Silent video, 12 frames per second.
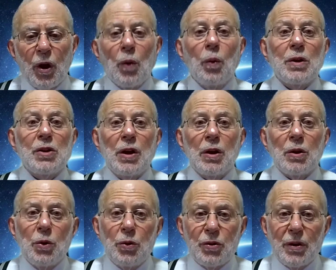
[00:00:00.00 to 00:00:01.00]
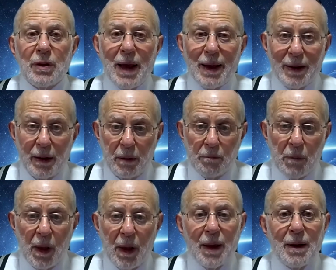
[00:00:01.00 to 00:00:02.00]
which he elucidated
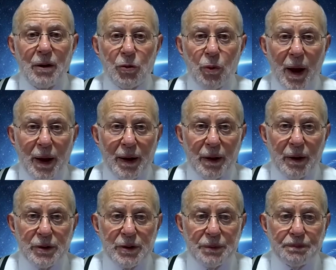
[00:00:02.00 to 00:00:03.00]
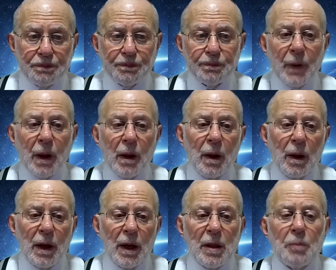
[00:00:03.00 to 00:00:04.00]
in his writings.
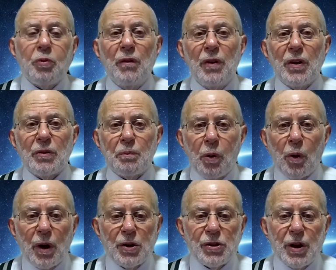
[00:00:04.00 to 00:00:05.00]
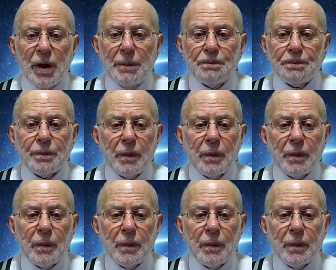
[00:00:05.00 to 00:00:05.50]
In the previous Parsha,